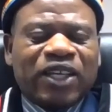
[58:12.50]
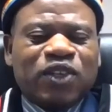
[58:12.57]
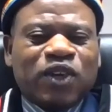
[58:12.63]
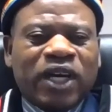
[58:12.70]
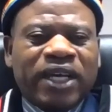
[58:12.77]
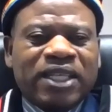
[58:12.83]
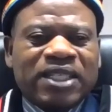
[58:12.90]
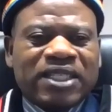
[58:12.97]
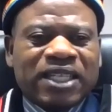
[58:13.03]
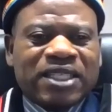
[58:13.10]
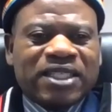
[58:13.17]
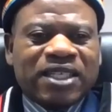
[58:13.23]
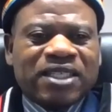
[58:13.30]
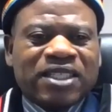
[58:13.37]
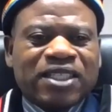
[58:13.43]
You are
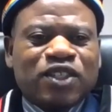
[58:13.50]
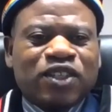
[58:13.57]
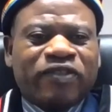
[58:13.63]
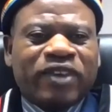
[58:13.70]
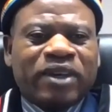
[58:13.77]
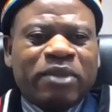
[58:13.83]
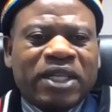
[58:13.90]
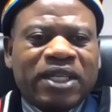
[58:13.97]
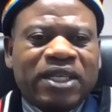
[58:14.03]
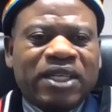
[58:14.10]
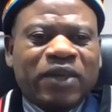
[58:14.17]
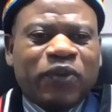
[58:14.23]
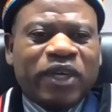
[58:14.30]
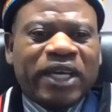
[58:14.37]
indebted to your family.